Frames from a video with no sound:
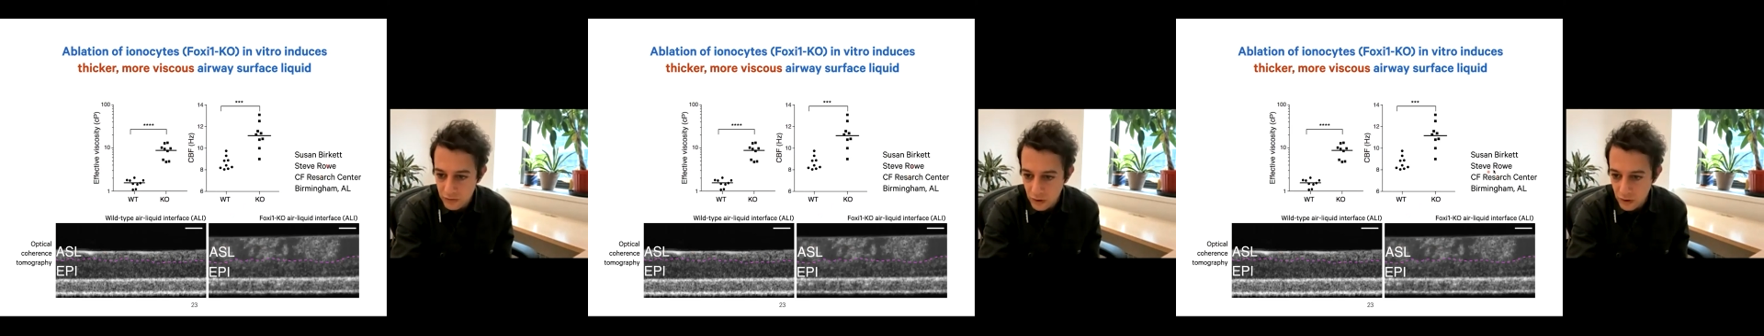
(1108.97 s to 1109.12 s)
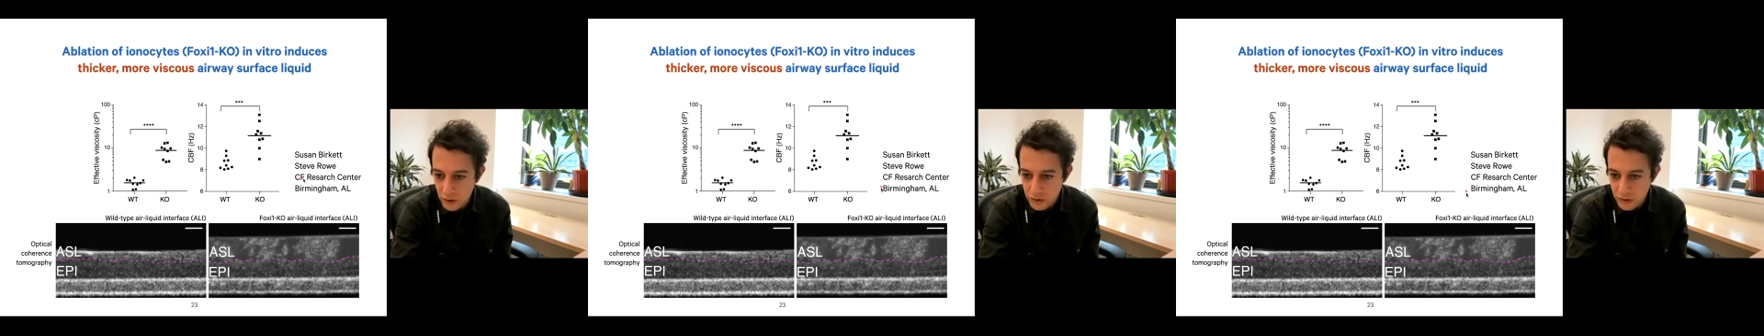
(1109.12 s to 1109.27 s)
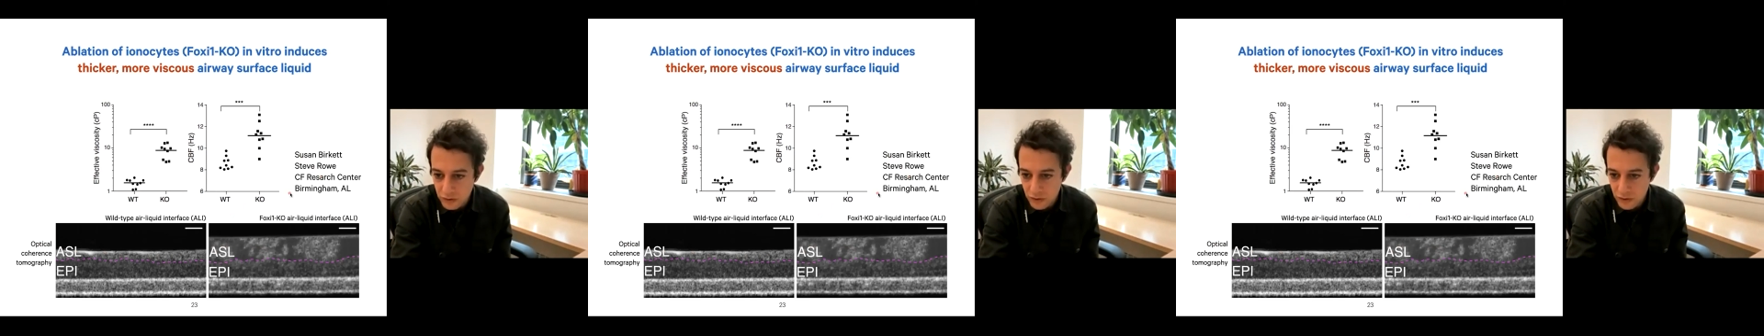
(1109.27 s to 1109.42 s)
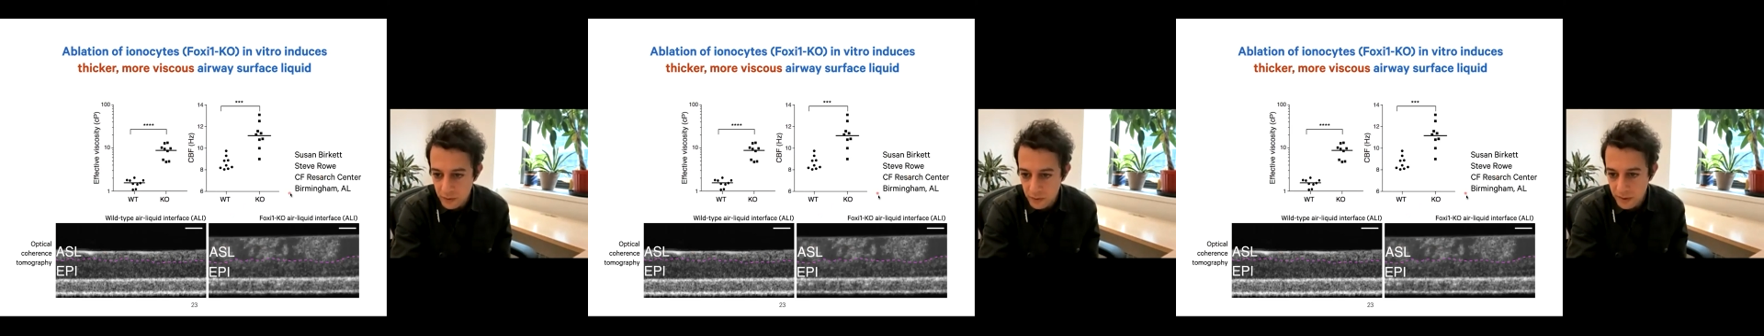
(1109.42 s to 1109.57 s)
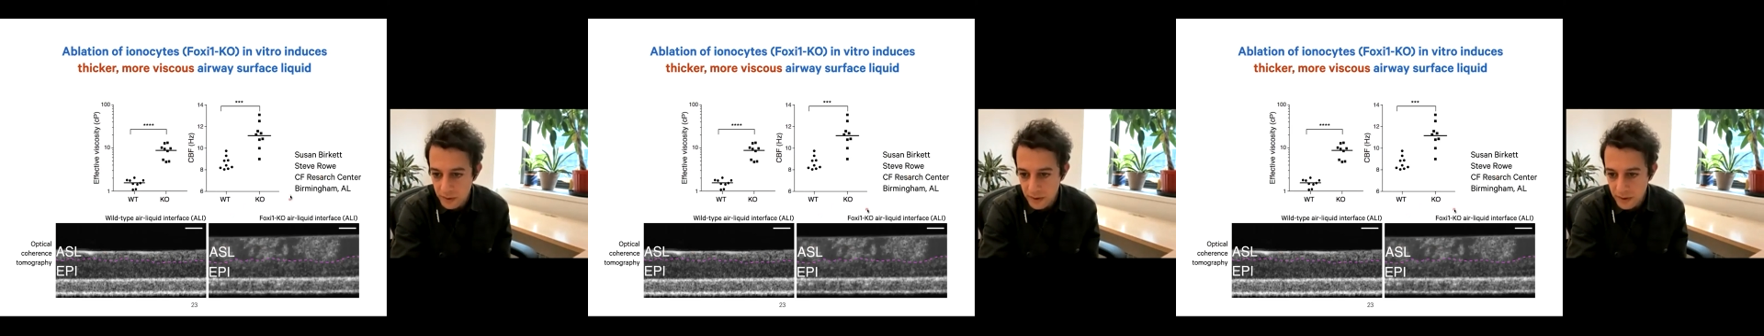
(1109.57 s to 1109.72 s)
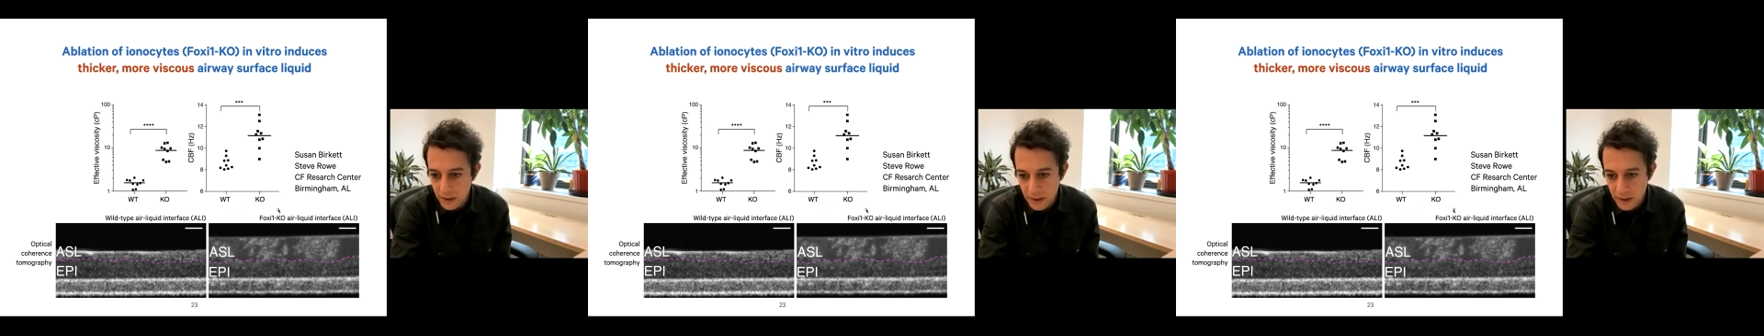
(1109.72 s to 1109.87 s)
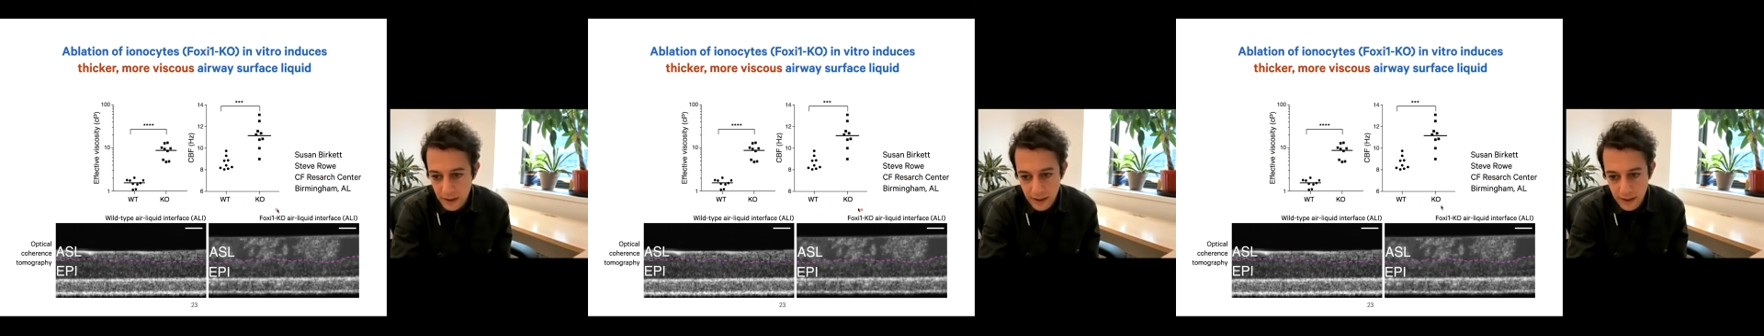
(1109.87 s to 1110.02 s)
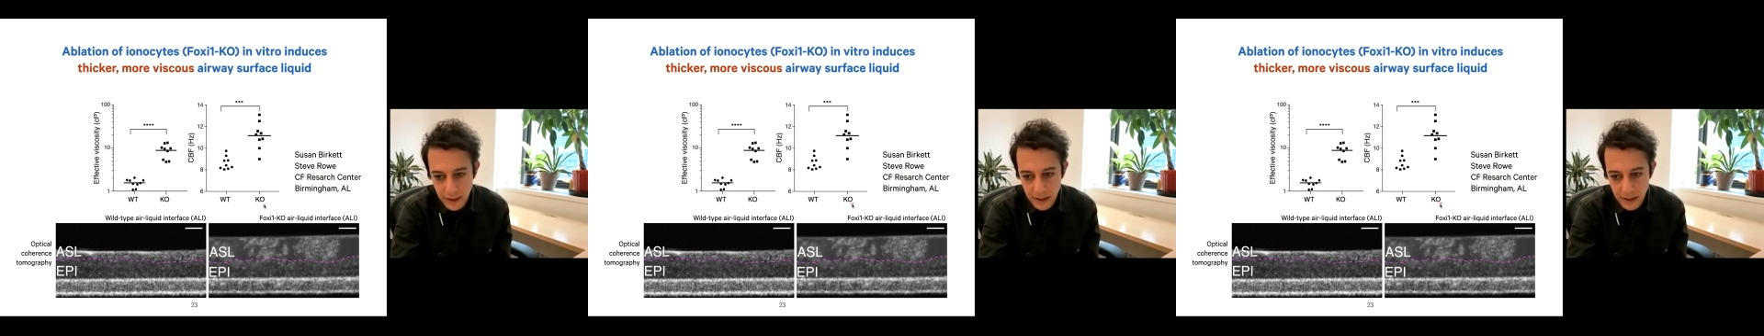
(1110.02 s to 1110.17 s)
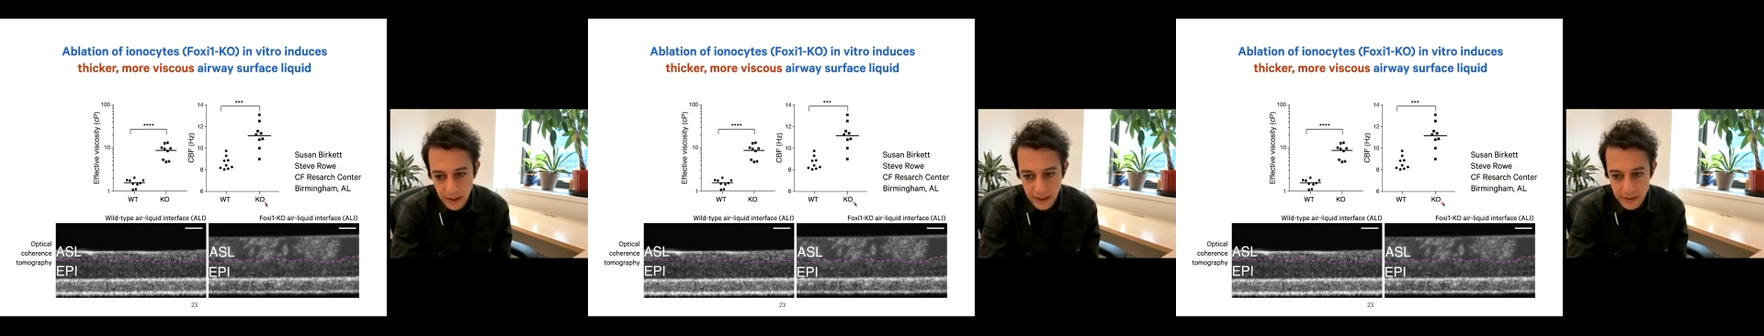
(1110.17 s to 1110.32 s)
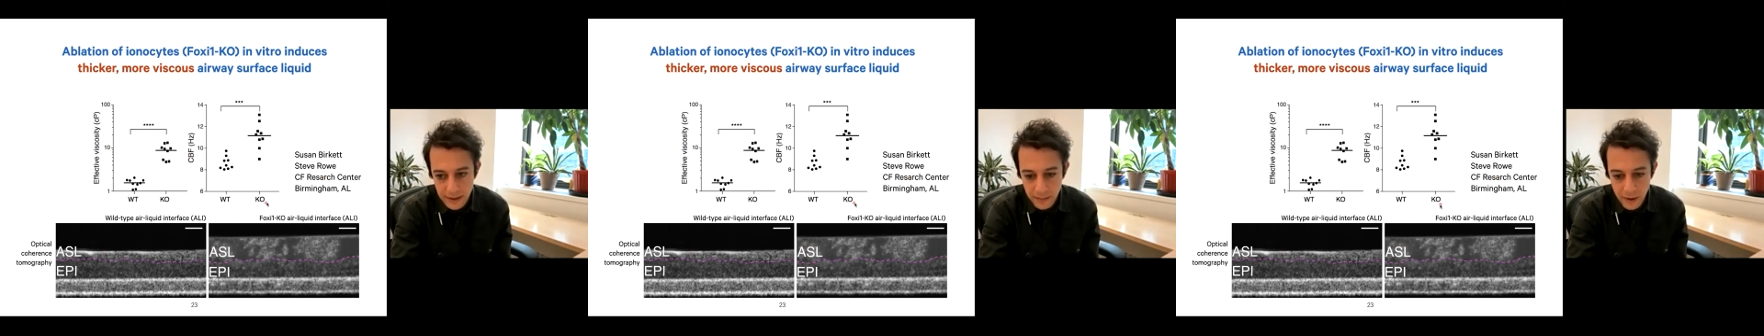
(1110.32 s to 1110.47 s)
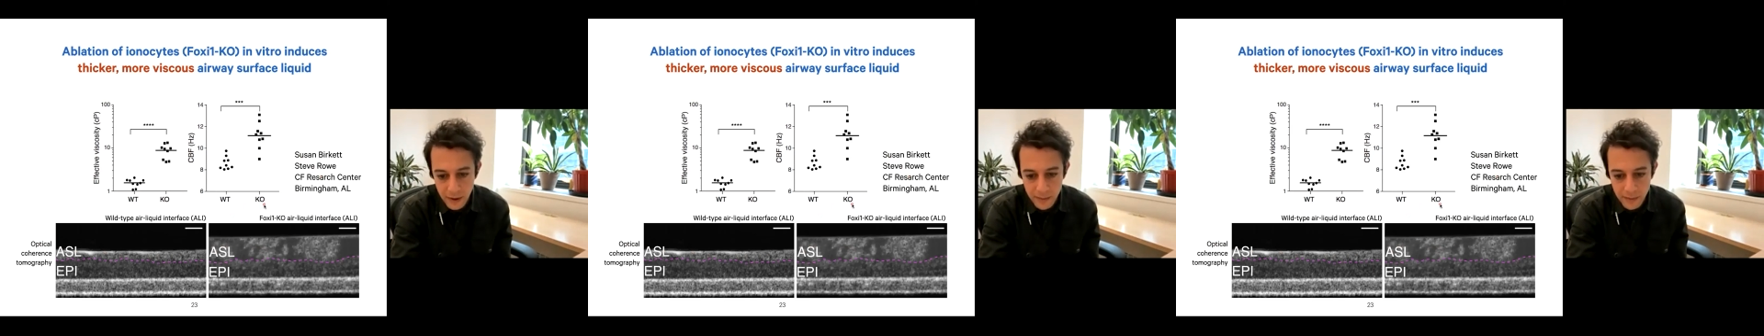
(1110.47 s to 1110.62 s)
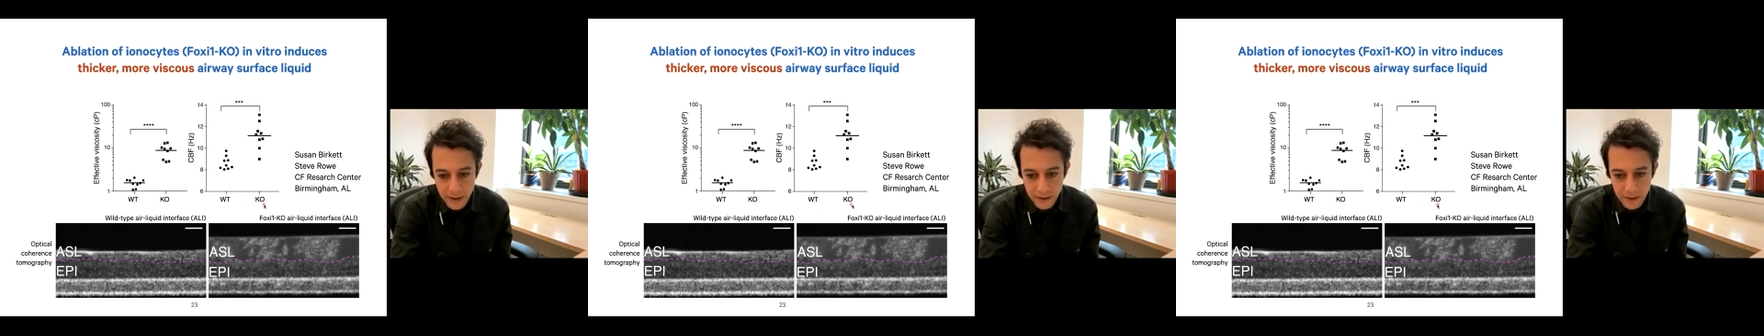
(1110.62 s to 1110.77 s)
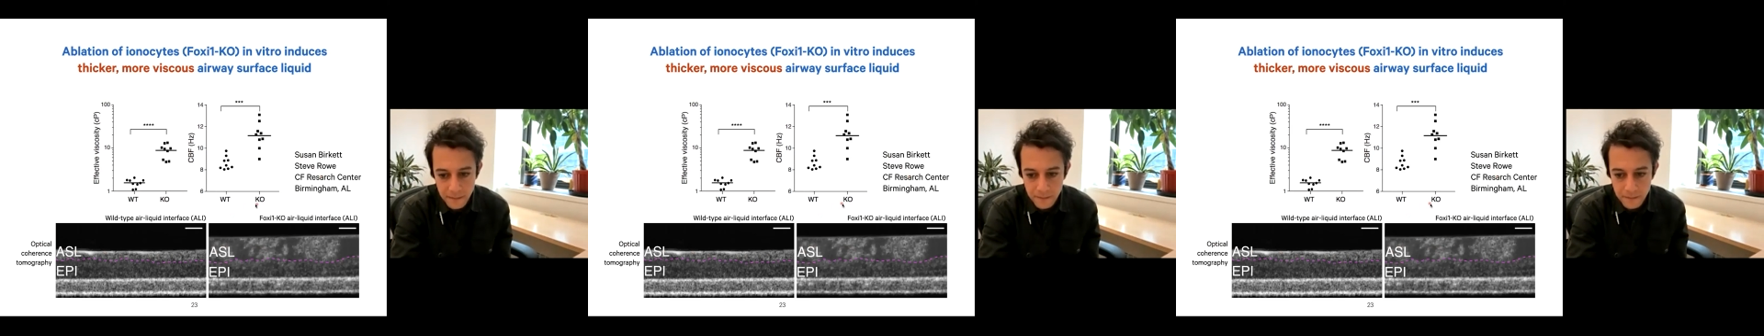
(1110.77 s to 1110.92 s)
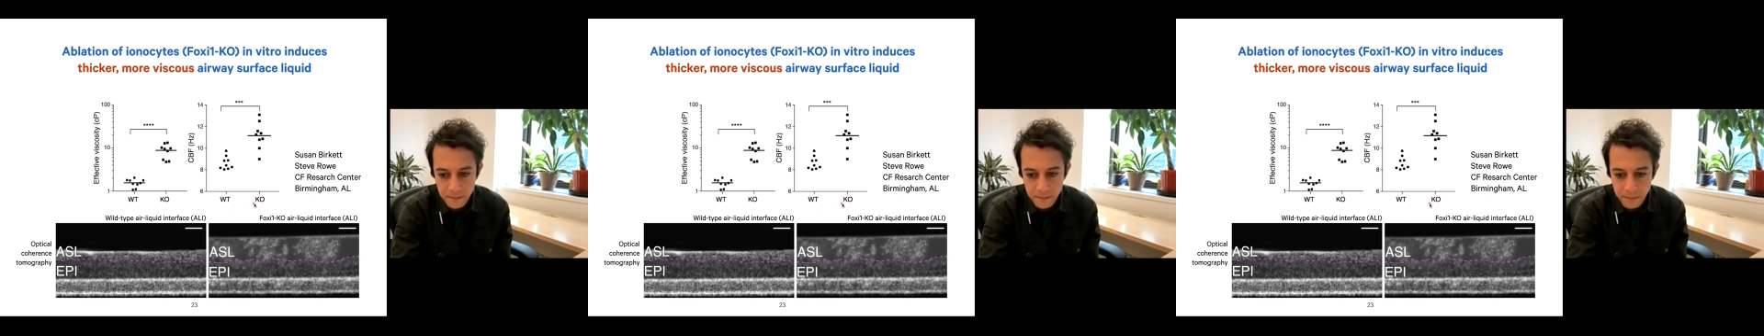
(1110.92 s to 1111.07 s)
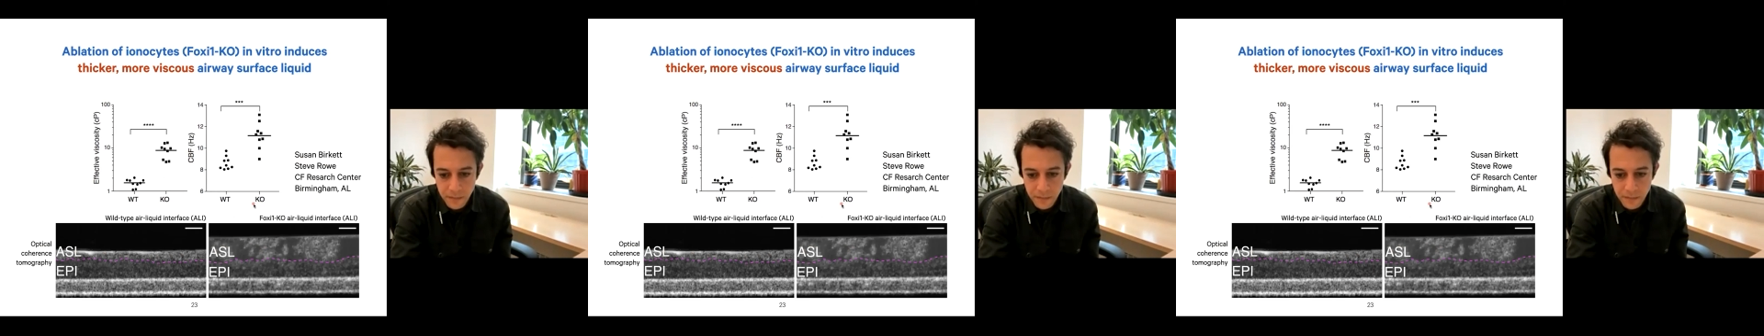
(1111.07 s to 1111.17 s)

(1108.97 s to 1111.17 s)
Rowe's group in Birmingham.